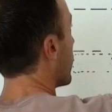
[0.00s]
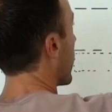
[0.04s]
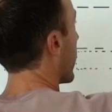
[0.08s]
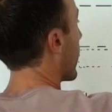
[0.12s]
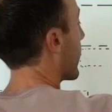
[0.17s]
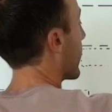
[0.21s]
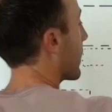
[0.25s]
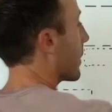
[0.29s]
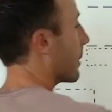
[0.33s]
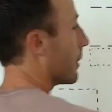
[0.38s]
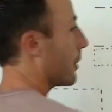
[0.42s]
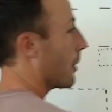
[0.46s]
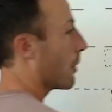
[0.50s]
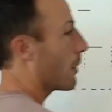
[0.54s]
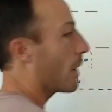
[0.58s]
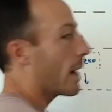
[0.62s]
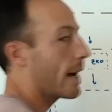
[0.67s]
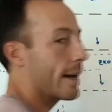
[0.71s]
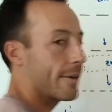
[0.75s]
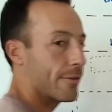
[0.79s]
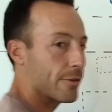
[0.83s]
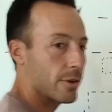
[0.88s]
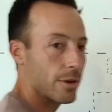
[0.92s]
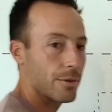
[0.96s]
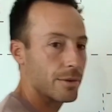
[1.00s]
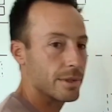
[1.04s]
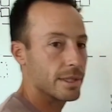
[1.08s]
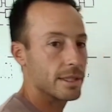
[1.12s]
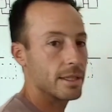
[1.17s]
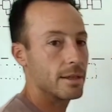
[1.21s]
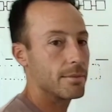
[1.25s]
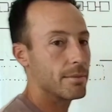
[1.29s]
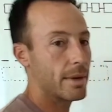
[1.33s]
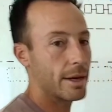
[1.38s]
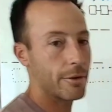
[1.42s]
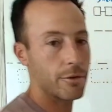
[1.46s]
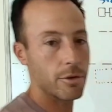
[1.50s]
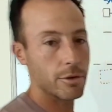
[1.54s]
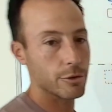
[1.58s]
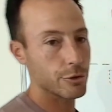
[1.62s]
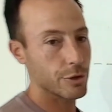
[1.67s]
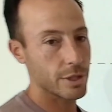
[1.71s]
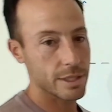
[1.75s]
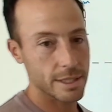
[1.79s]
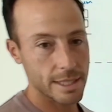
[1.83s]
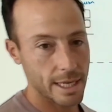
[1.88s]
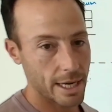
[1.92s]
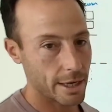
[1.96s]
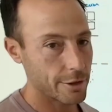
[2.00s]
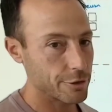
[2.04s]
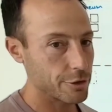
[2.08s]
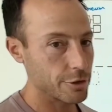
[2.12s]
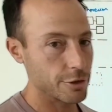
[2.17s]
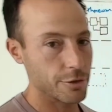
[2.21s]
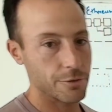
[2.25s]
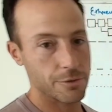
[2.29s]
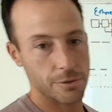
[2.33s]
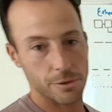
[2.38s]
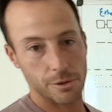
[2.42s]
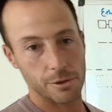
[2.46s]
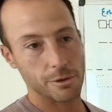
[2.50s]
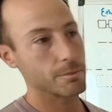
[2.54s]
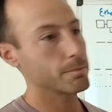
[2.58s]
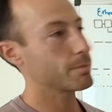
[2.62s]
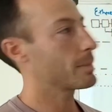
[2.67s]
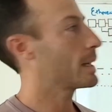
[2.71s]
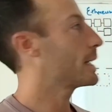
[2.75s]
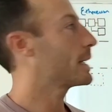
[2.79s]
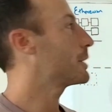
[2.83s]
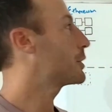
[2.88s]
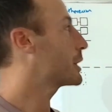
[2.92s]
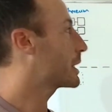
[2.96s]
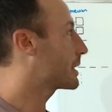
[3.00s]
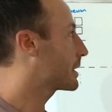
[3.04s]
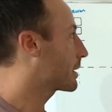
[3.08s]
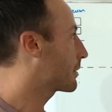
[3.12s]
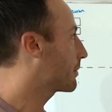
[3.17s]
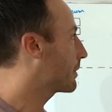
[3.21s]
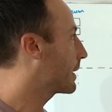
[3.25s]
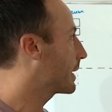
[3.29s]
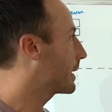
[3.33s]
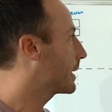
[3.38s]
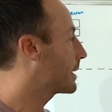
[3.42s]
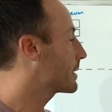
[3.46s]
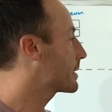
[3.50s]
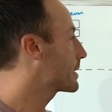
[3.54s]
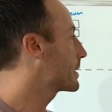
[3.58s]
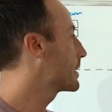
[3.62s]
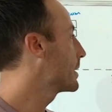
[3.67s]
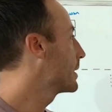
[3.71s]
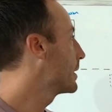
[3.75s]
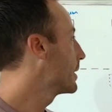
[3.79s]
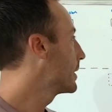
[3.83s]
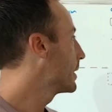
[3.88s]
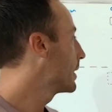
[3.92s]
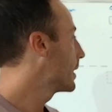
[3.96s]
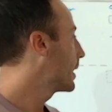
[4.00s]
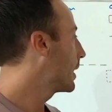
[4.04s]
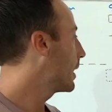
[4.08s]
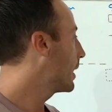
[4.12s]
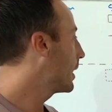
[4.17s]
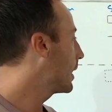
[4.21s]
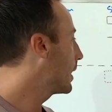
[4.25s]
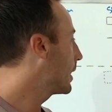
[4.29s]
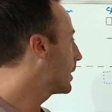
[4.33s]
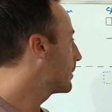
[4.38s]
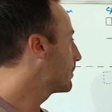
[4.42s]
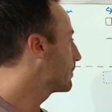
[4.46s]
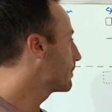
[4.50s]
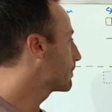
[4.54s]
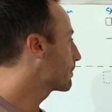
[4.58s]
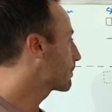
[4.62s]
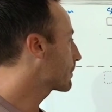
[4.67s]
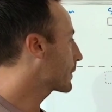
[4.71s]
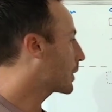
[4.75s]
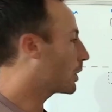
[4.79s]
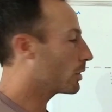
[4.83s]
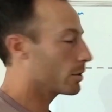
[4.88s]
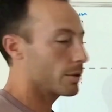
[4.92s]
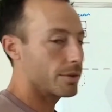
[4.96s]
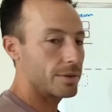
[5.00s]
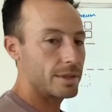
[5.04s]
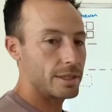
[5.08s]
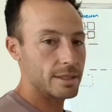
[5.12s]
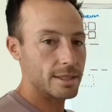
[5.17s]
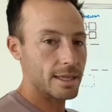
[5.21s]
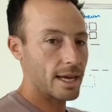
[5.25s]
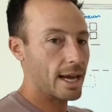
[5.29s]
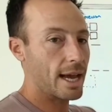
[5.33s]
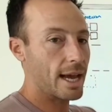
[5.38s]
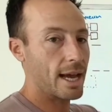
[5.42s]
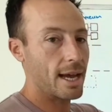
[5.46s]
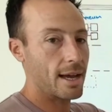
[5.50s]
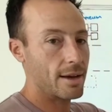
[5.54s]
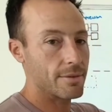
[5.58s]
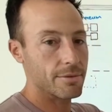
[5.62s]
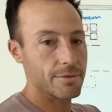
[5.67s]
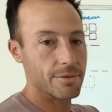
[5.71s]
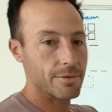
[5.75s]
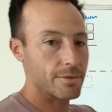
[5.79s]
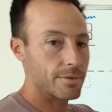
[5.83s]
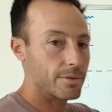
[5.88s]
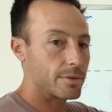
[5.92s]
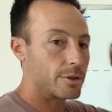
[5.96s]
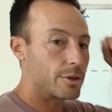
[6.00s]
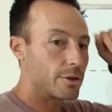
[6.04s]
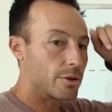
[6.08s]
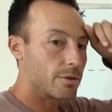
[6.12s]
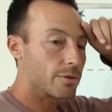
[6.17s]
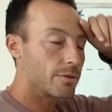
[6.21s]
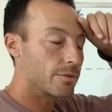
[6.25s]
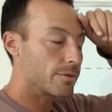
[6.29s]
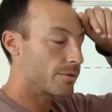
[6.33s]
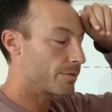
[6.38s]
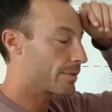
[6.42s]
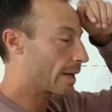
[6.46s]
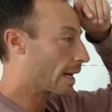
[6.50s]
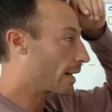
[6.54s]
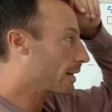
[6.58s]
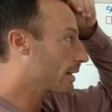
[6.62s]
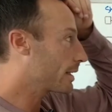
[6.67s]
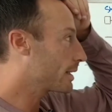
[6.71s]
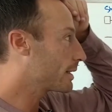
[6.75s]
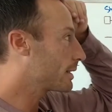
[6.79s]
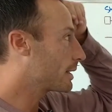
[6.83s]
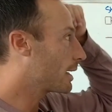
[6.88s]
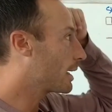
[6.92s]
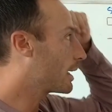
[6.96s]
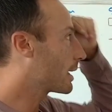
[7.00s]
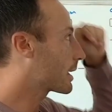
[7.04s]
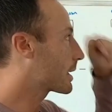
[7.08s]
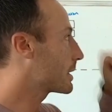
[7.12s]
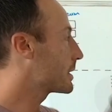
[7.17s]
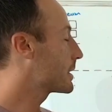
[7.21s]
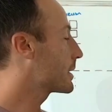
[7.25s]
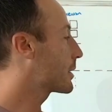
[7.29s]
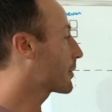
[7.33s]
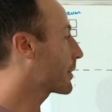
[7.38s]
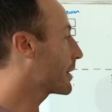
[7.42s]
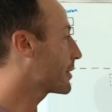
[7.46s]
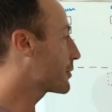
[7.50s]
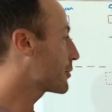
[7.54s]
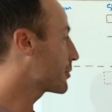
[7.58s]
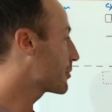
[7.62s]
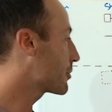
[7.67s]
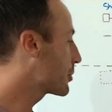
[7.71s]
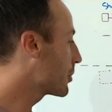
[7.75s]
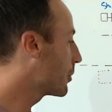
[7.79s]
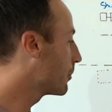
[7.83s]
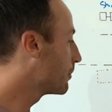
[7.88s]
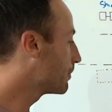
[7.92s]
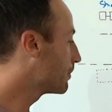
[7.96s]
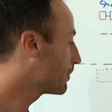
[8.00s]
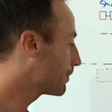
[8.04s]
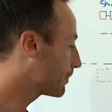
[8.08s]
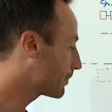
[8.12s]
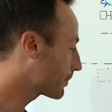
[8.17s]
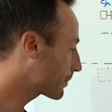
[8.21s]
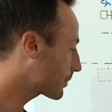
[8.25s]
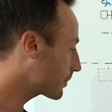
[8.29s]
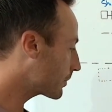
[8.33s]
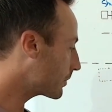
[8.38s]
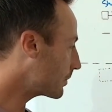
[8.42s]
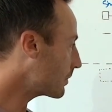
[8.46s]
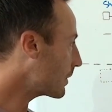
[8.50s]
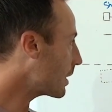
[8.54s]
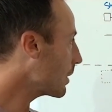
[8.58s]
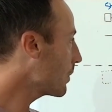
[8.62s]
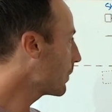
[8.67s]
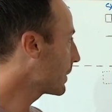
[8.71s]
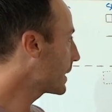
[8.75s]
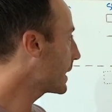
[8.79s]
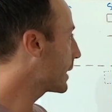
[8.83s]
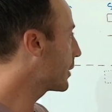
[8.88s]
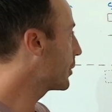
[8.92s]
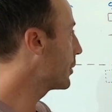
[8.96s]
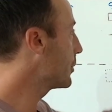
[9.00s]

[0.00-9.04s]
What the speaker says: like, high frequency microtransactions for agentic finance. All of these have, valid considerations. So what they could